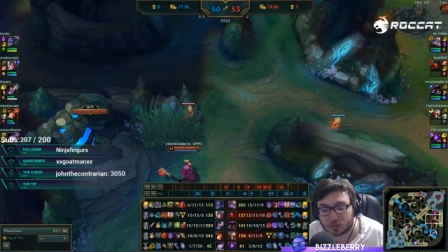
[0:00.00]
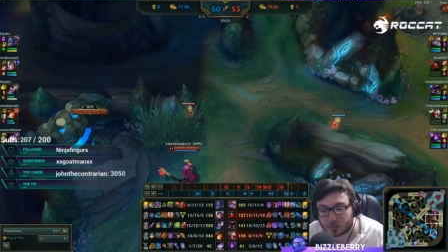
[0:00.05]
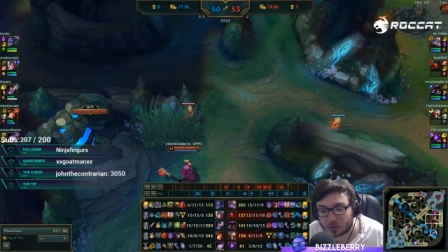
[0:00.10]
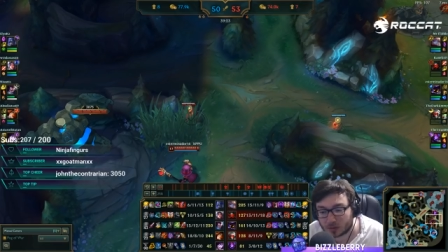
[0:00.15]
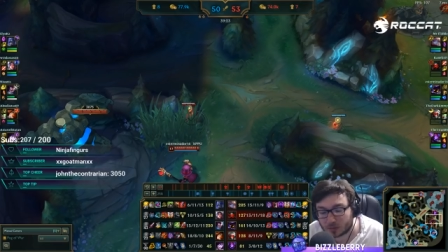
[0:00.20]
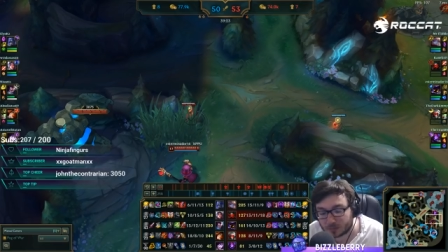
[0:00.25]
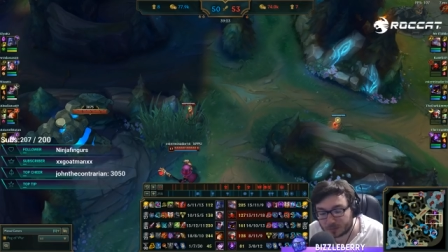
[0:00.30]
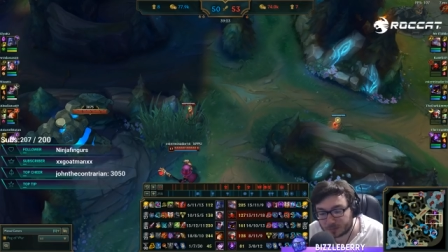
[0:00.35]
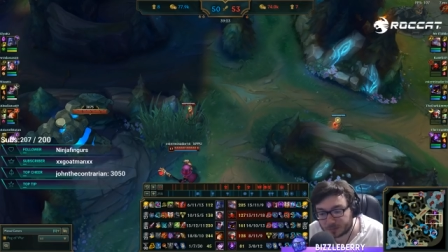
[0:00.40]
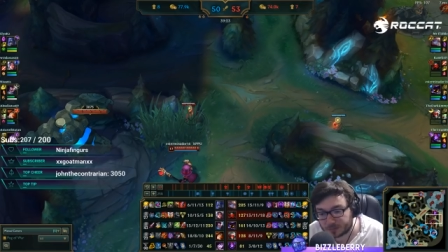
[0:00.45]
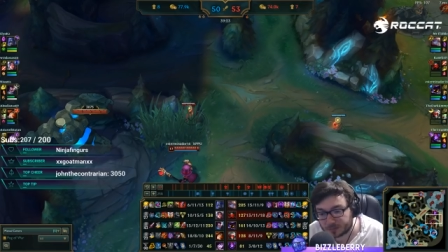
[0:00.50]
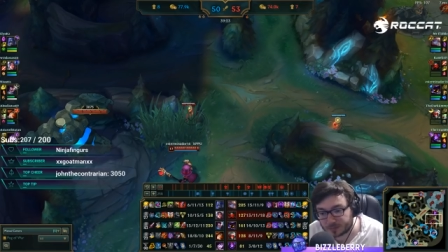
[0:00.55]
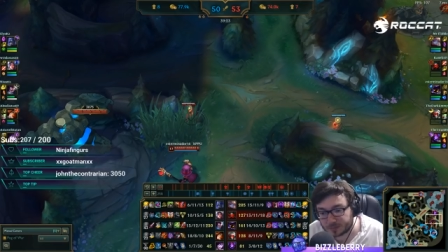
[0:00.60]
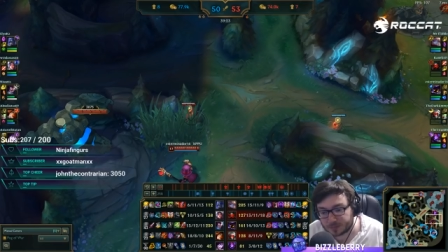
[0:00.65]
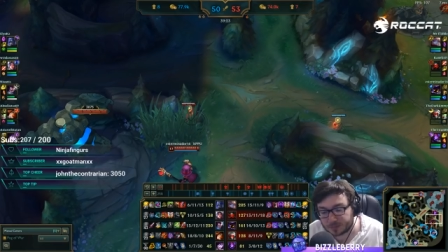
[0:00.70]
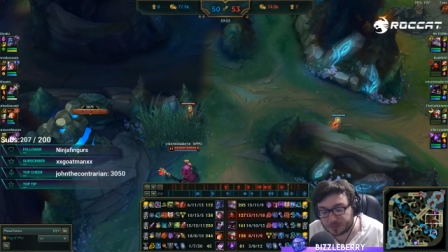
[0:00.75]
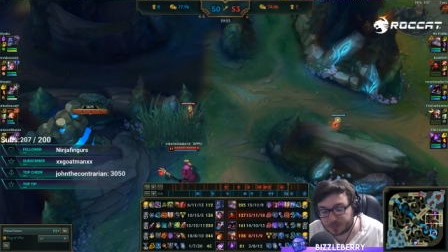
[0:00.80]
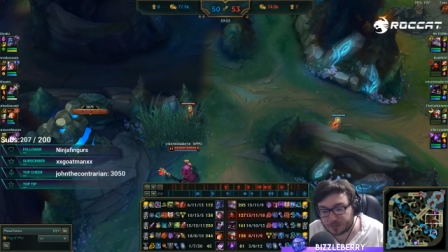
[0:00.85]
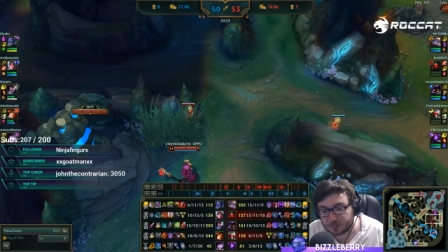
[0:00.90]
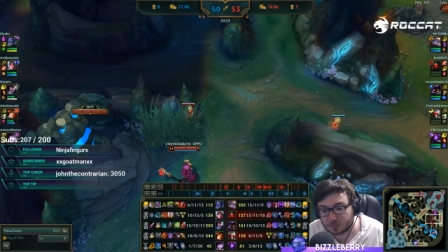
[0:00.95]
but
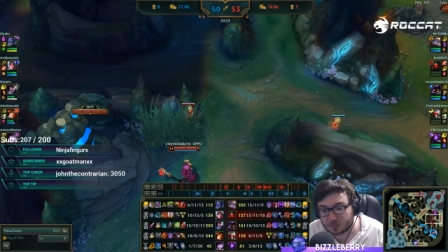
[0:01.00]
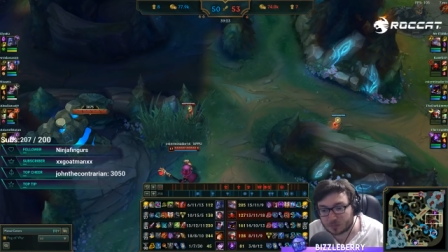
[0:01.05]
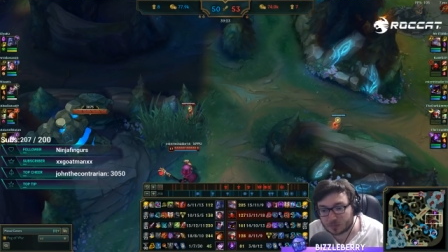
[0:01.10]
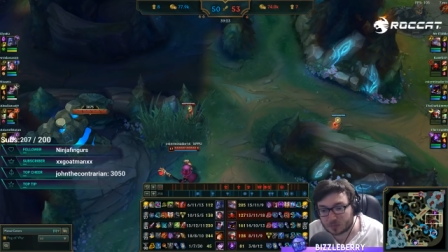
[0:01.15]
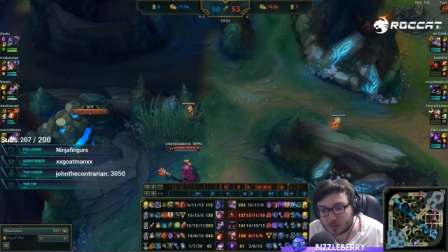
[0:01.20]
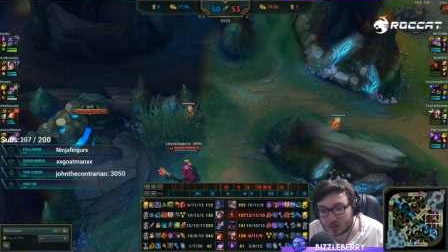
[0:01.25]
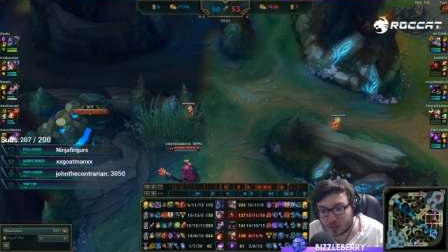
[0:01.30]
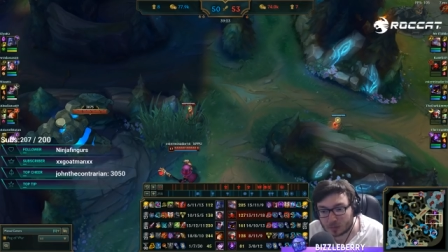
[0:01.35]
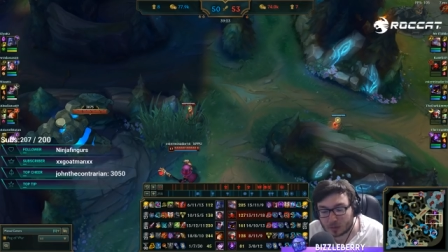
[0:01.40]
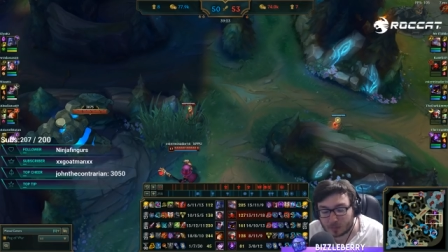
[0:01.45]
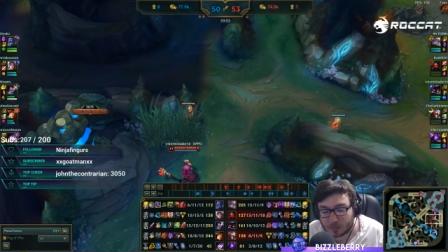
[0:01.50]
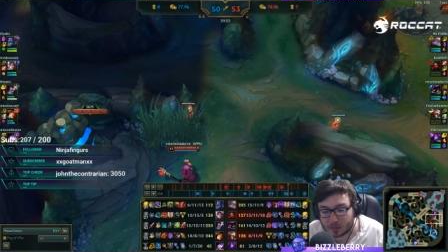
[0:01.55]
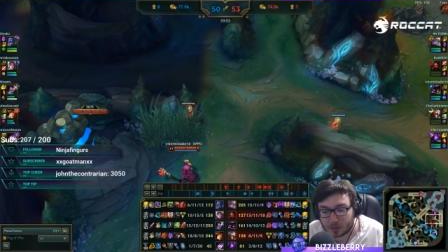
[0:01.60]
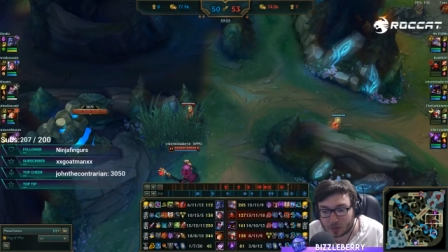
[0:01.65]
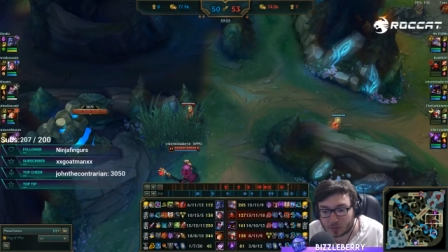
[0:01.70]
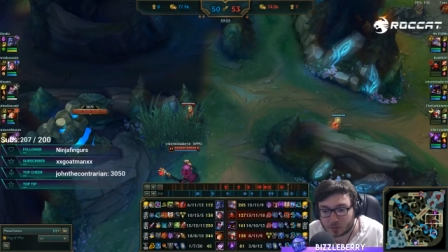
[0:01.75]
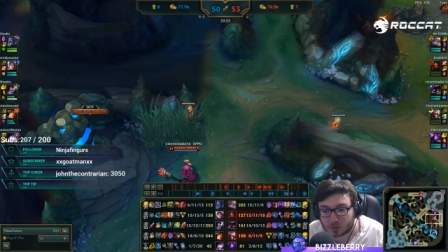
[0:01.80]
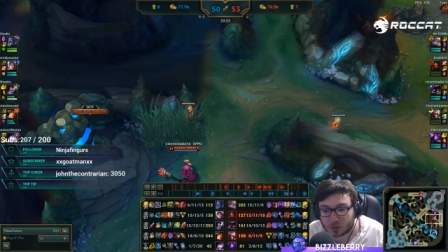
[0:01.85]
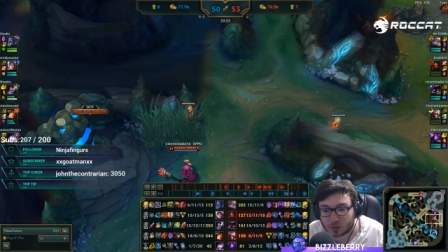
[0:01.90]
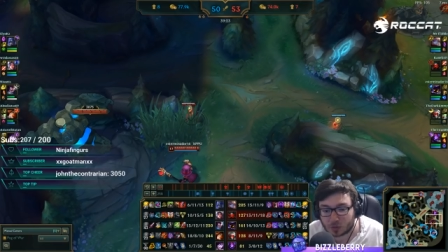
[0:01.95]
it might pay
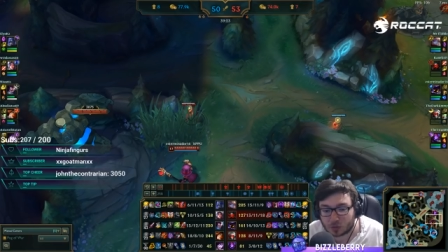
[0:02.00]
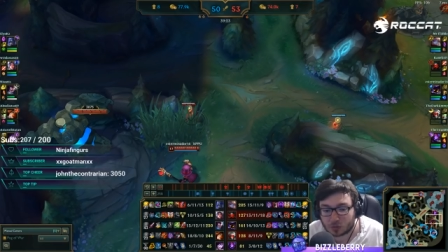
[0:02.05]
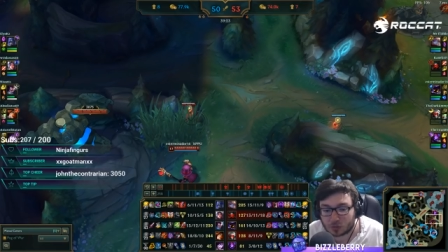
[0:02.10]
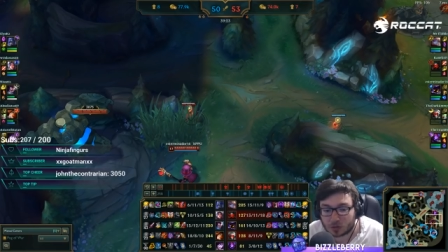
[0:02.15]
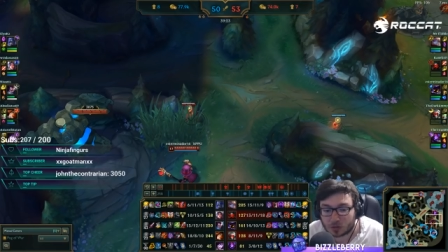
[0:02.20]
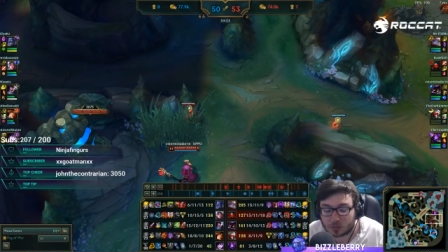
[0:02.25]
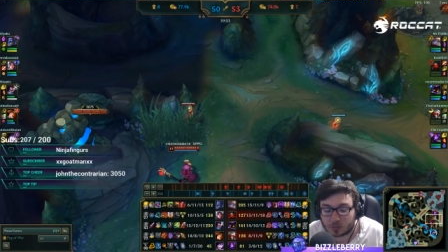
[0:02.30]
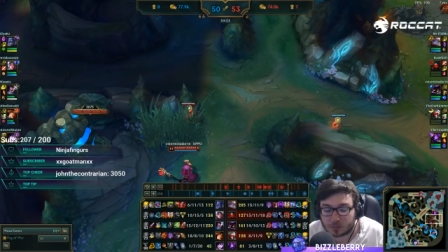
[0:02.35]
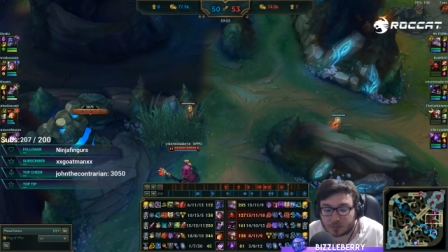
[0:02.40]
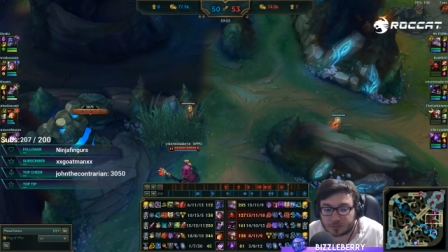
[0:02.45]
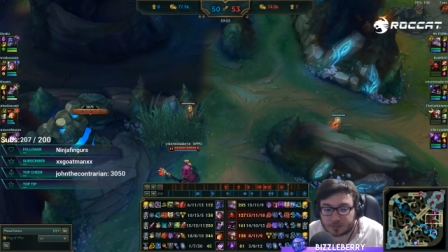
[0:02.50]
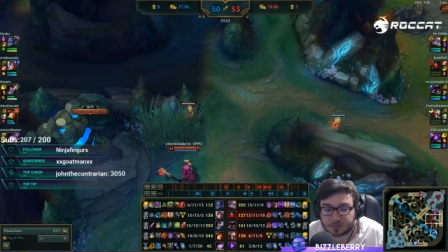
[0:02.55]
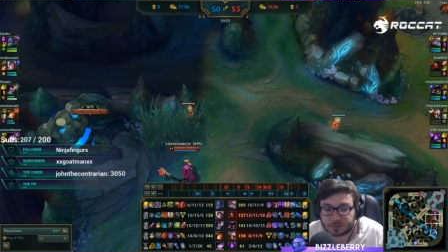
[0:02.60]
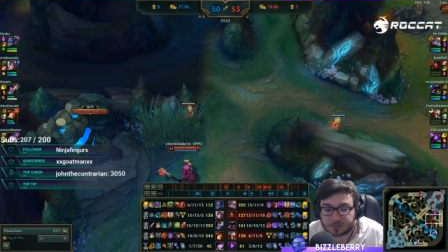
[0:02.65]
off in the long run.